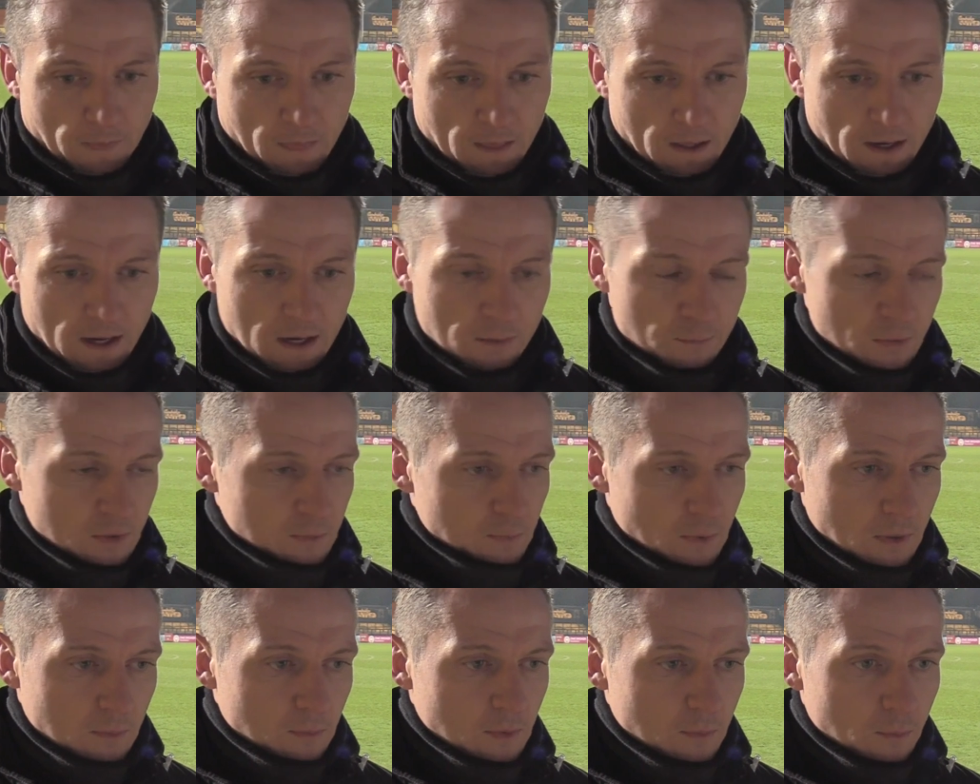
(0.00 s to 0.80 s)

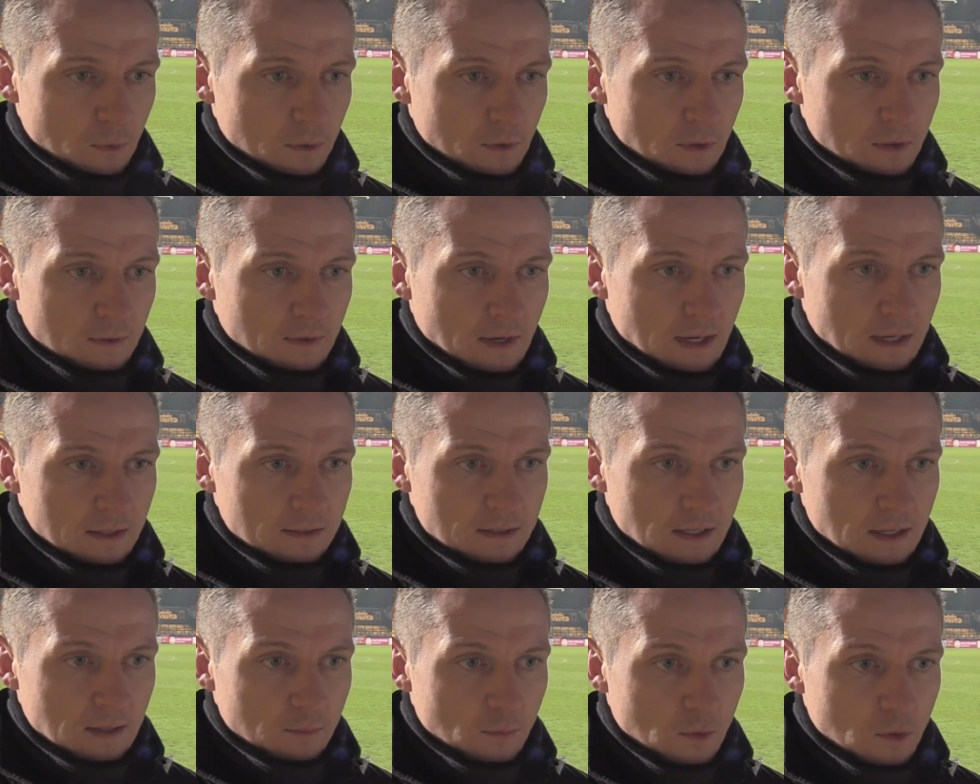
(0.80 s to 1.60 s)
Cambridge probably wouldn't have had a
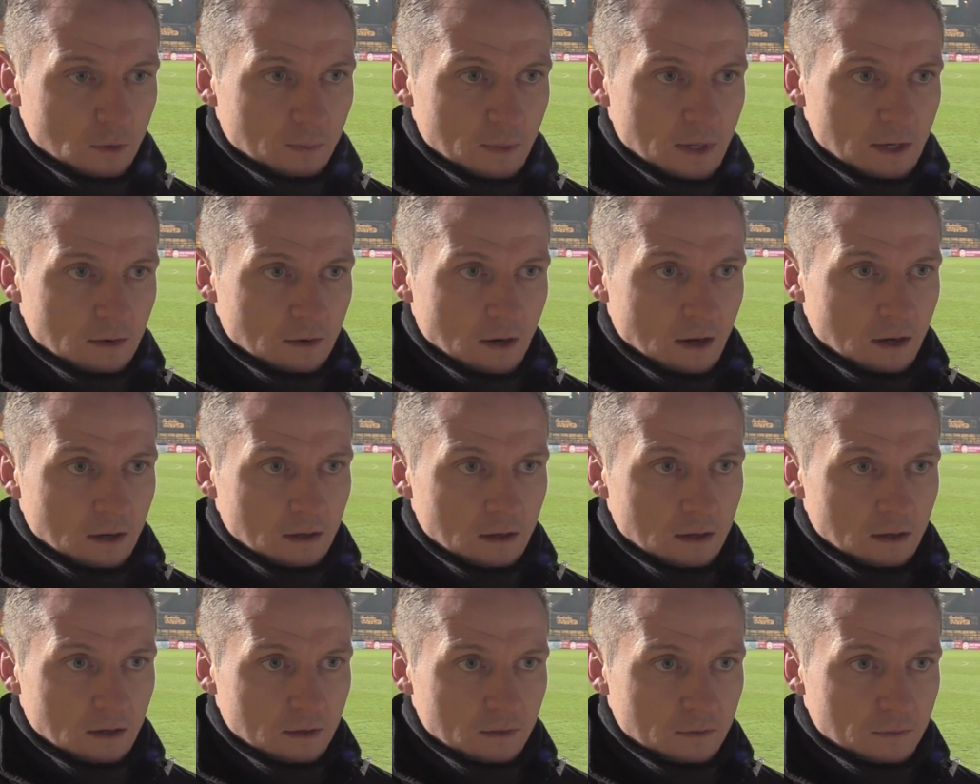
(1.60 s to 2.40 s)
team come here
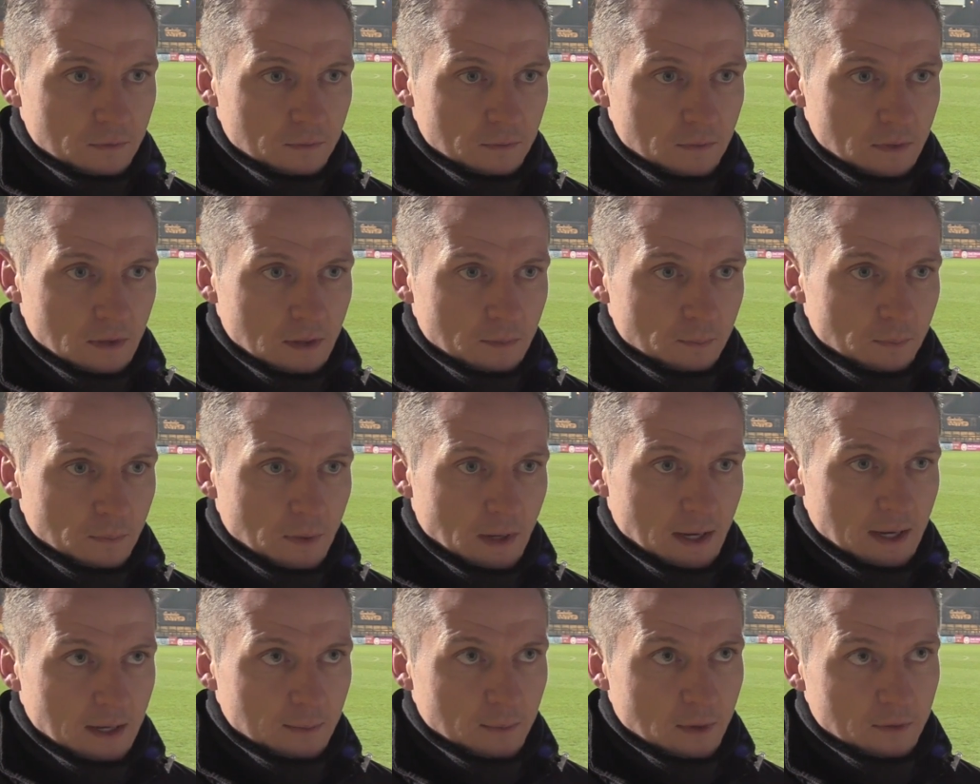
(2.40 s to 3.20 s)
and
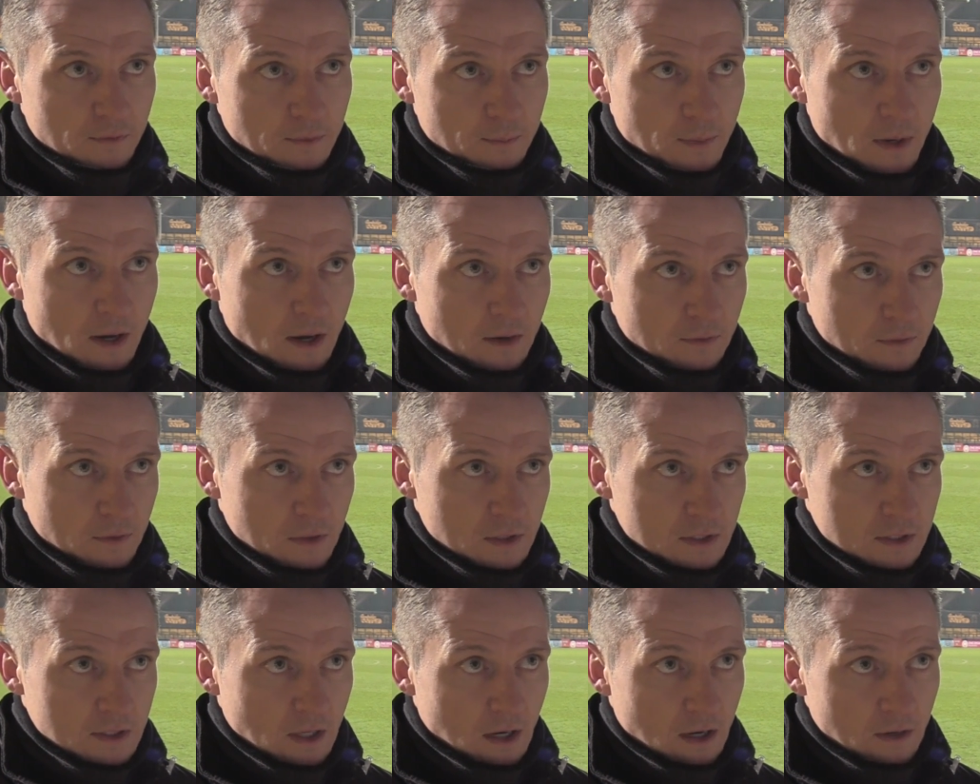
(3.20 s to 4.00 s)
play them off the park
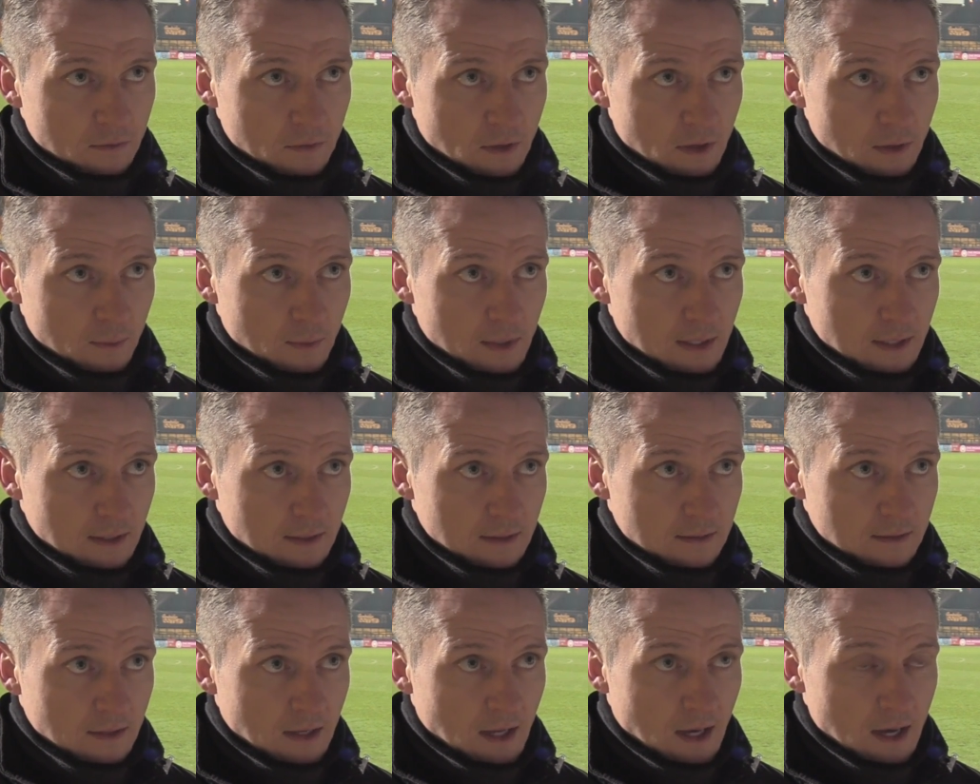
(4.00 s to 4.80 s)
first half like we
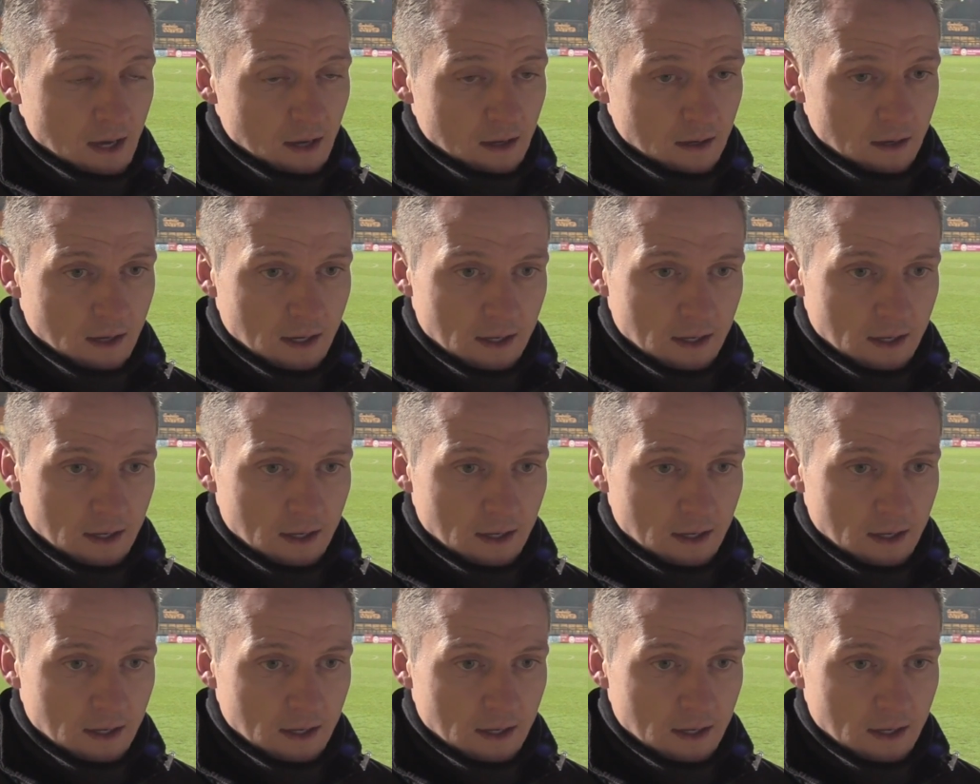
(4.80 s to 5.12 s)
did today.